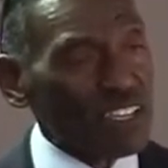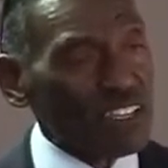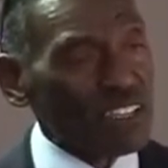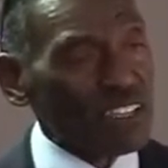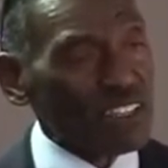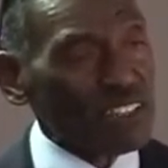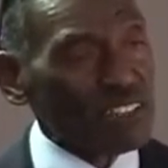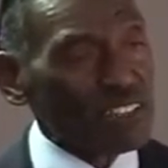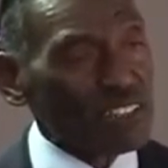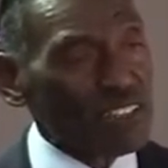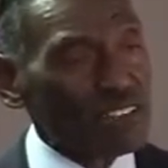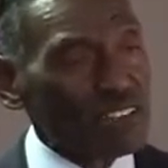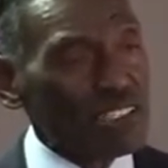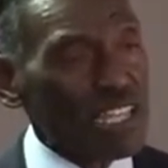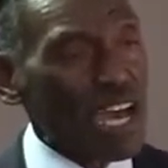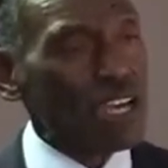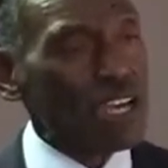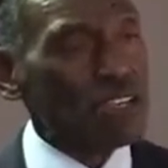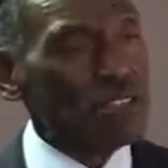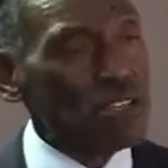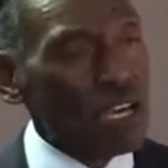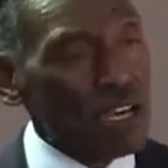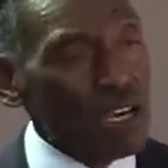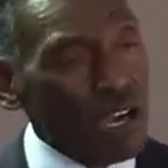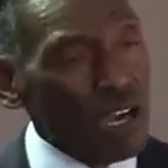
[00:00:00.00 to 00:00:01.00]
So now
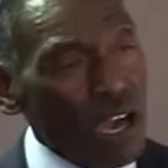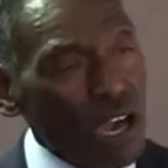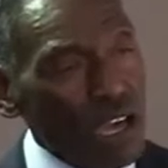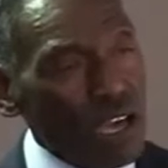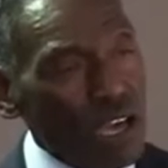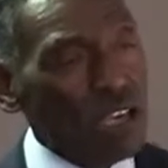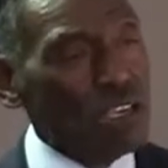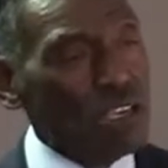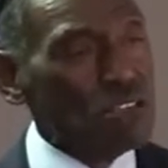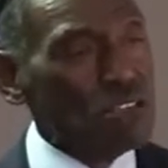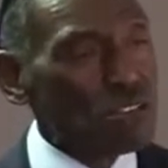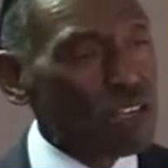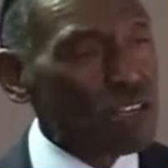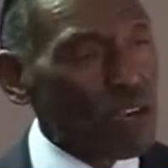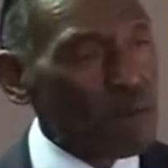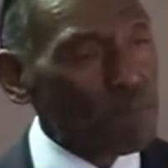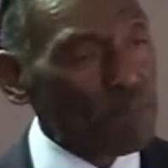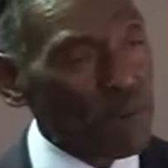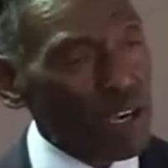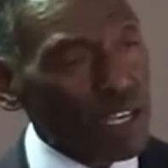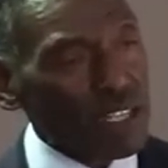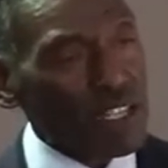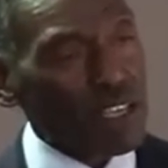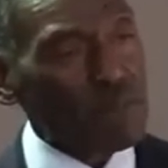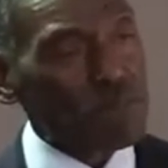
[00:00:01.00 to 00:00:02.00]
you can
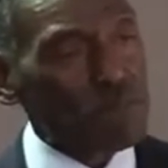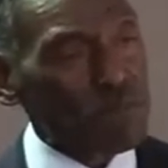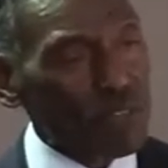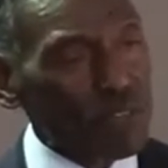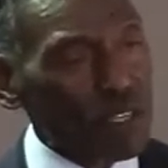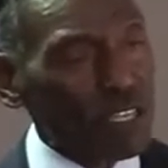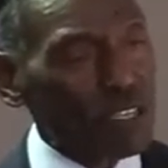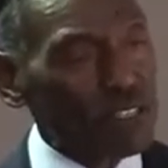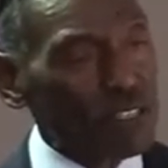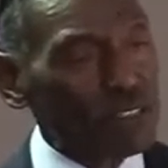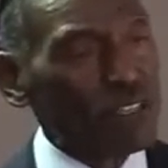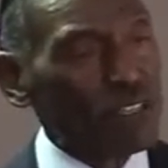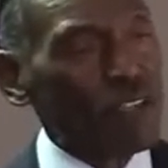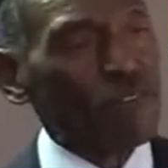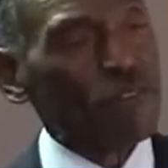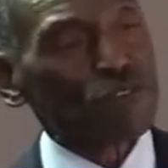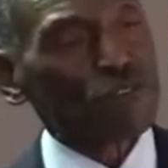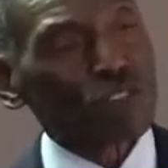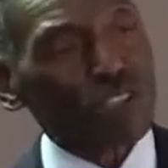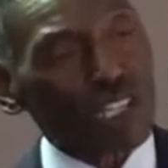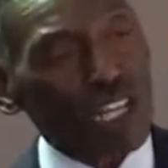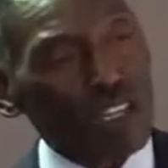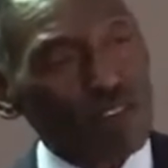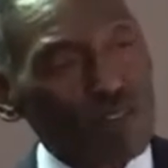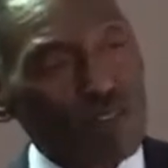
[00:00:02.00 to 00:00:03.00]
barely breathe. So
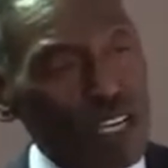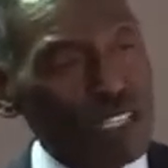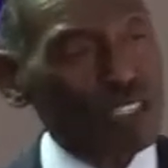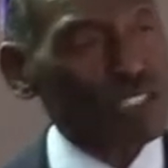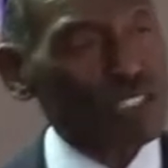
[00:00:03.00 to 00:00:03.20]
they rush you